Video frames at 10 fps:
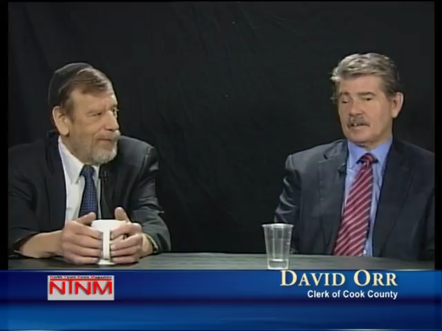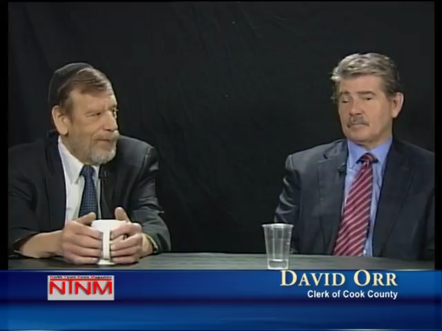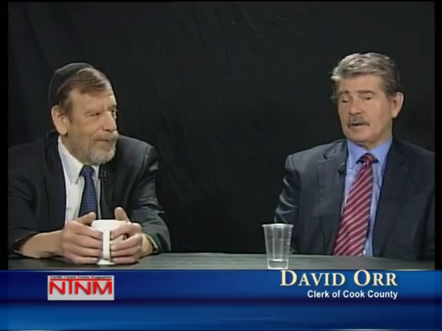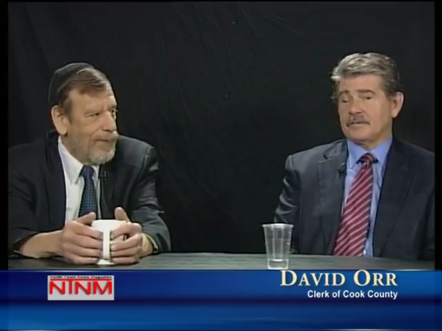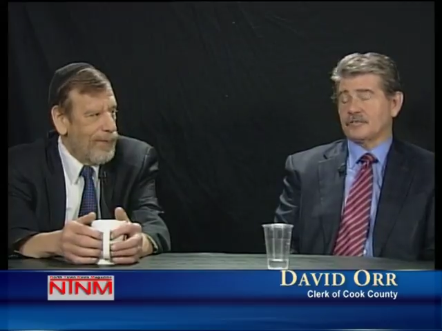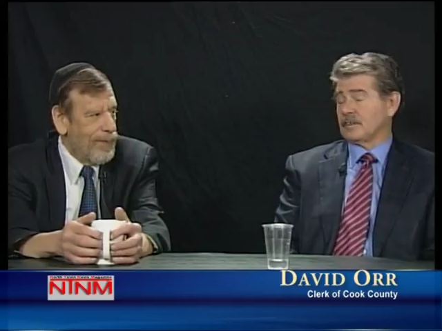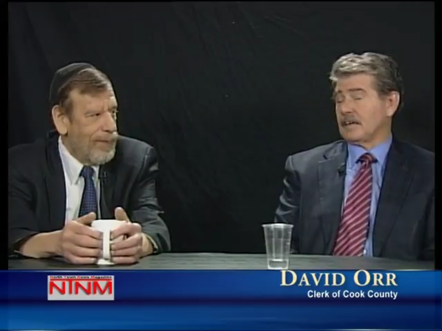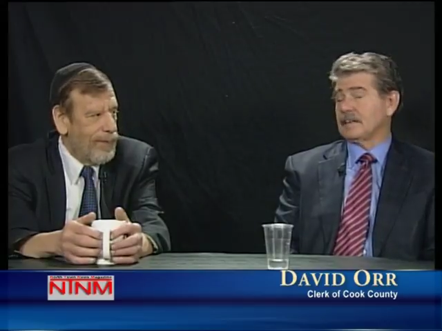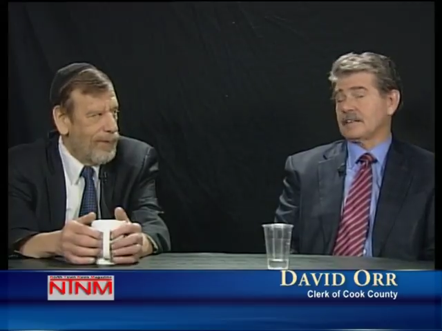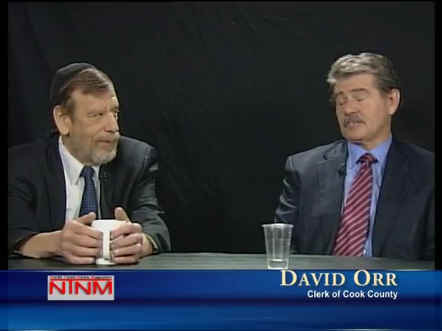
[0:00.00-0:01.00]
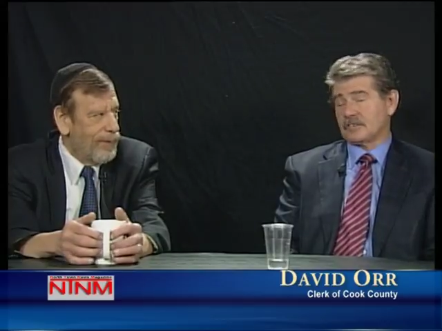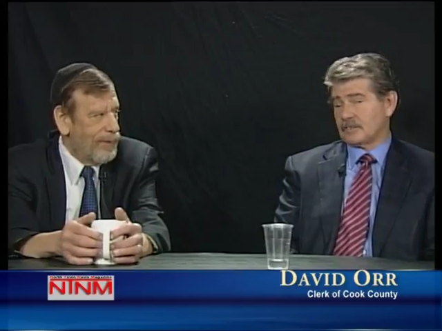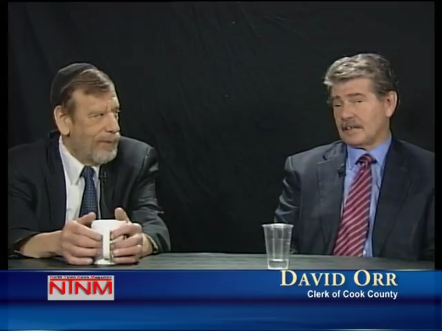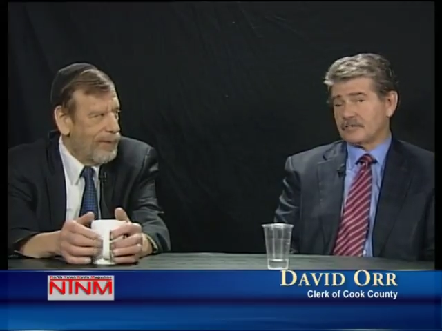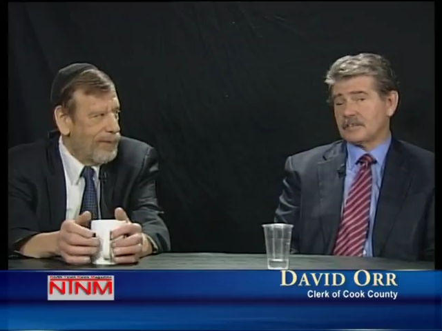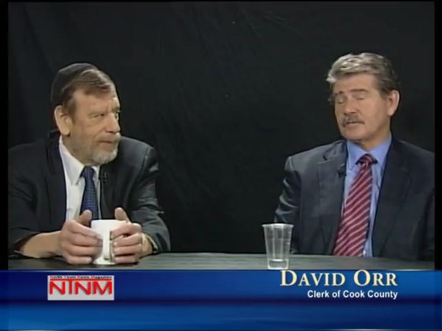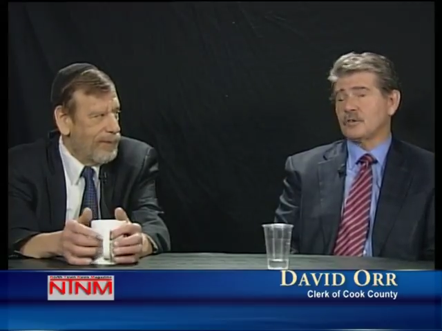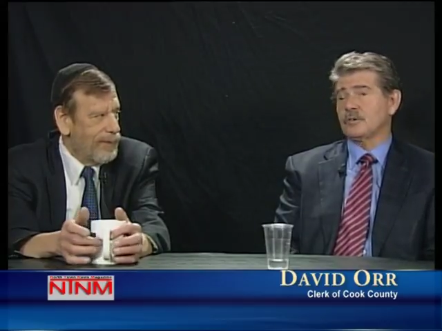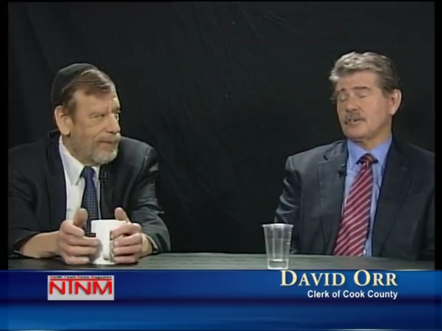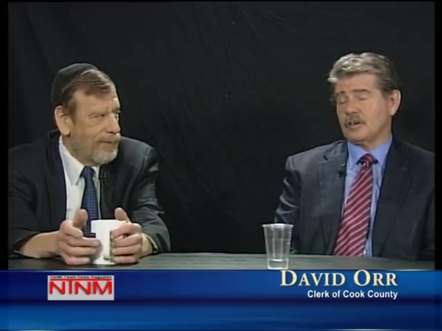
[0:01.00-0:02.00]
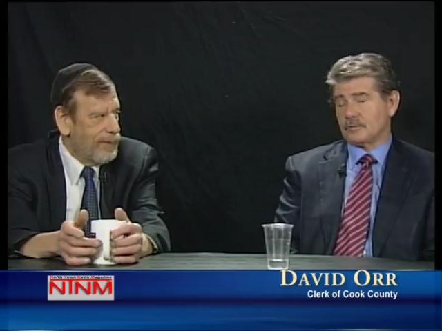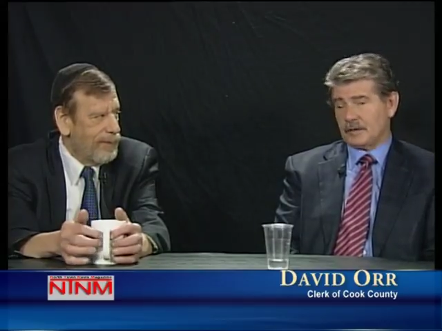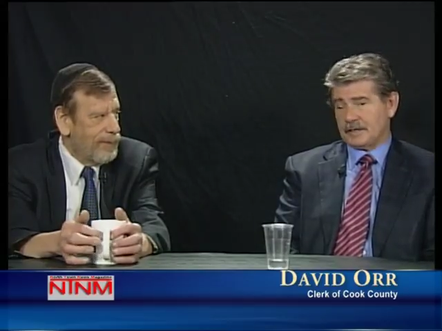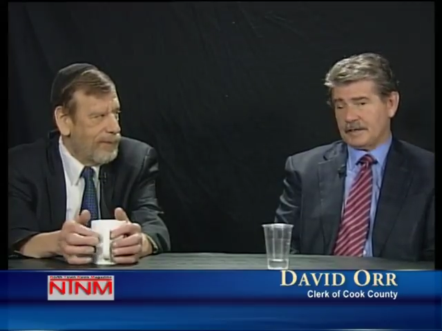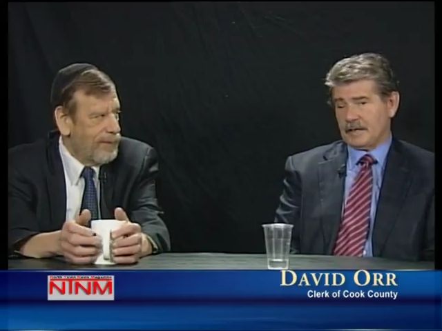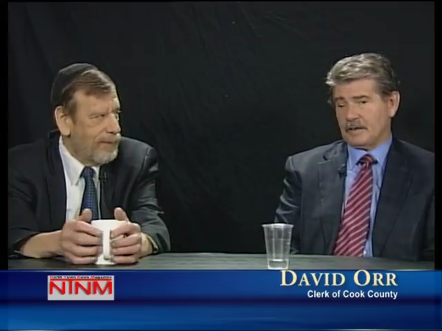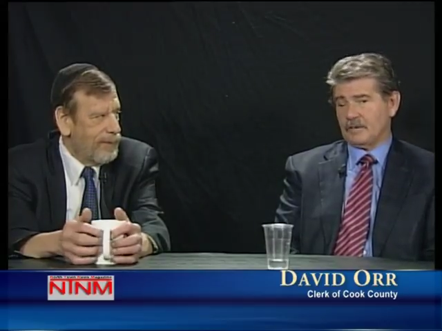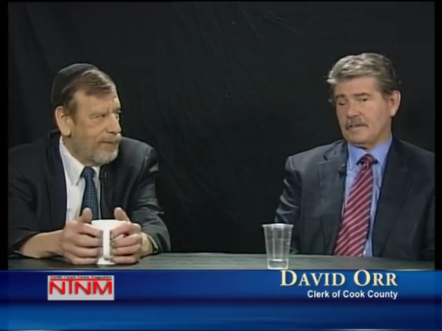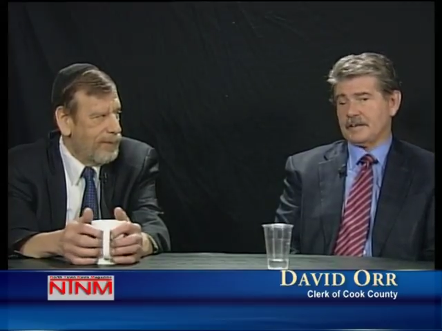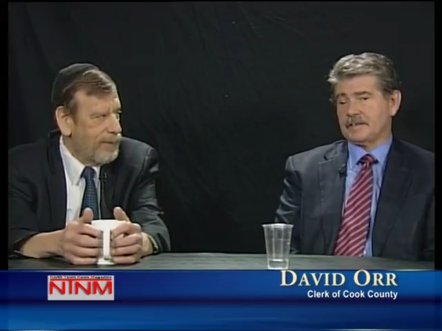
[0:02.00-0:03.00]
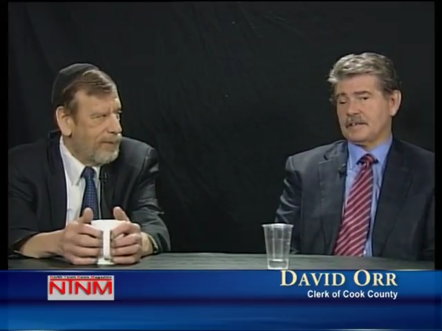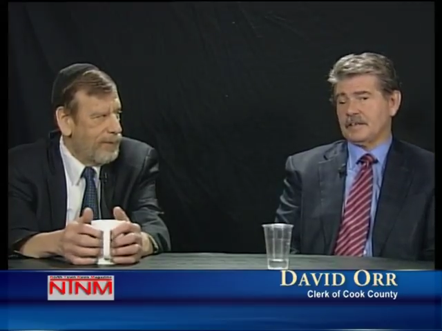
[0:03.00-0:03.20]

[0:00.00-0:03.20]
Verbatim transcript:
Speaker 1: but there's a lot, like I said, there's a lot of stuff going on right now that